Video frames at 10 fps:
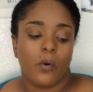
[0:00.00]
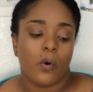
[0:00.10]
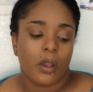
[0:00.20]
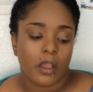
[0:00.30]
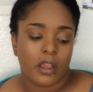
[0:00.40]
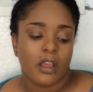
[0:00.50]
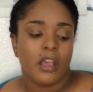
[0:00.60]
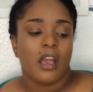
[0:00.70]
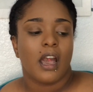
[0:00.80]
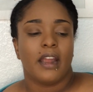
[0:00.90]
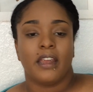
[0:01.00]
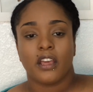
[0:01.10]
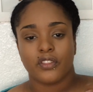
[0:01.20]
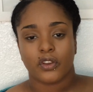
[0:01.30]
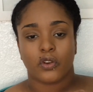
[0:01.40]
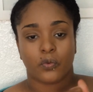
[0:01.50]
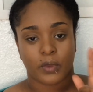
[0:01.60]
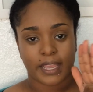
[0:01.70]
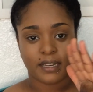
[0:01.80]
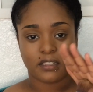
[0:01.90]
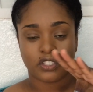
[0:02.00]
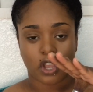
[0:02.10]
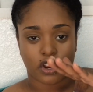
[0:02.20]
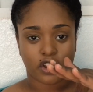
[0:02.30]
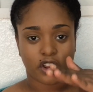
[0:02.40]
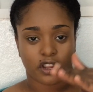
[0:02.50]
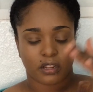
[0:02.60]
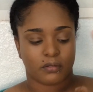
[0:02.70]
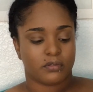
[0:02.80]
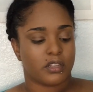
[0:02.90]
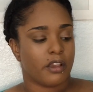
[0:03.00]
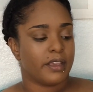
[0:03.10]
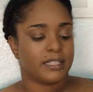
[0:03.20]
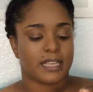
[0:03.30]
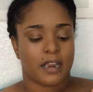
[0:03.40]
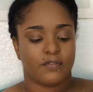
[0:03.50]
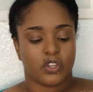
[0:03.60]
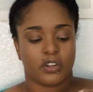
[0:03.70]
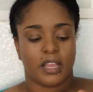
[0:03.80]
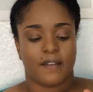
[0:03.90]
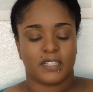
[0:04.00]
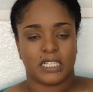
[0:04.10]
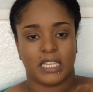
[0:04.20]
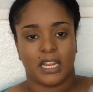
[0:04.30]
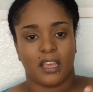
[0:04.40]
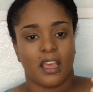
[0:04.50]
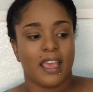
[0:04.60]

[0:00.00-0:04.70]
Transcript: Or another great starter, sorry it's kind of dirty, I have to clean it,